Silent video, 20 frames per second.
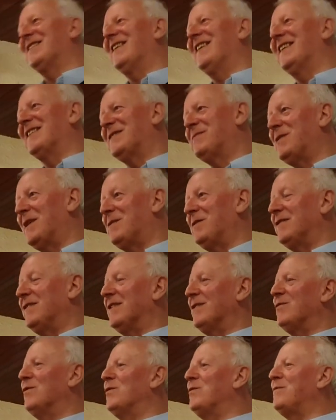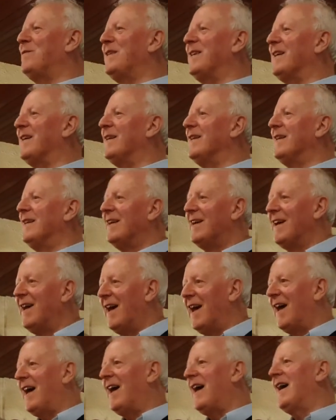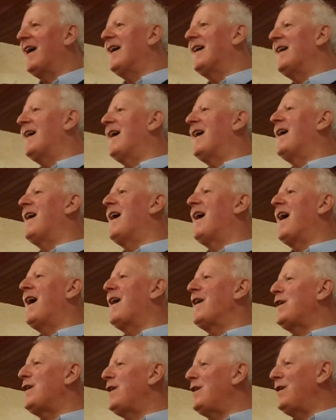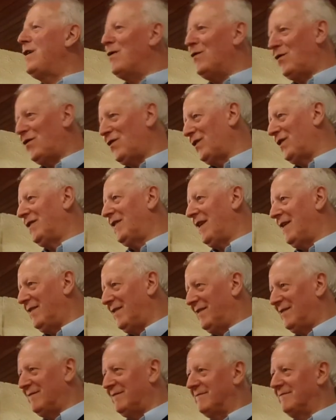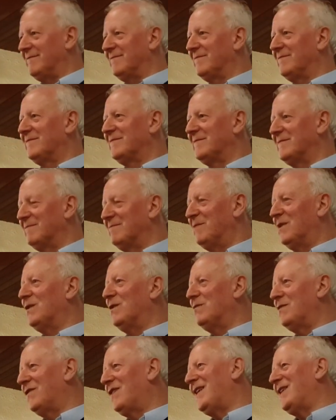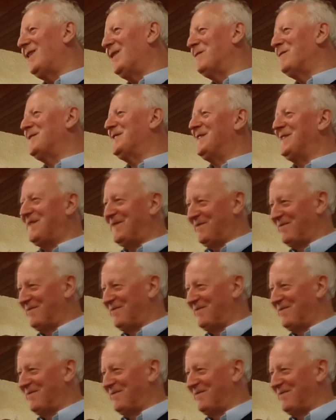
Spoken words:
experiment that will be a huge success, but it'll be very limited.